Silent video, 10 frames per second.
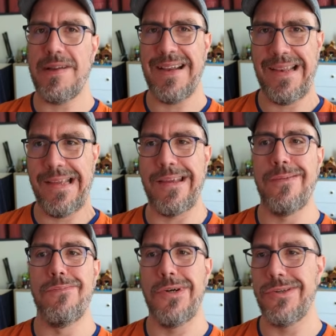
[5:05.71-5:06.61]
I like
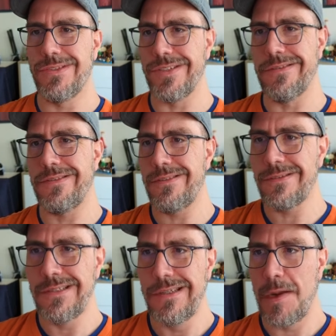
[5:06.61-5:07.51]
emergent
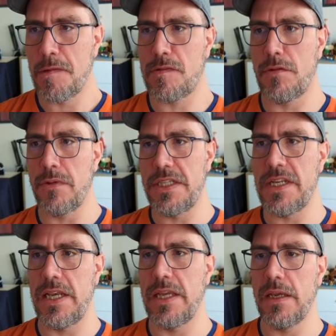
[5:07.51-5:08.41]

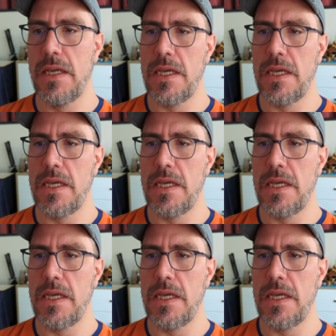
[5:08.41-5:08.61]
storytelling,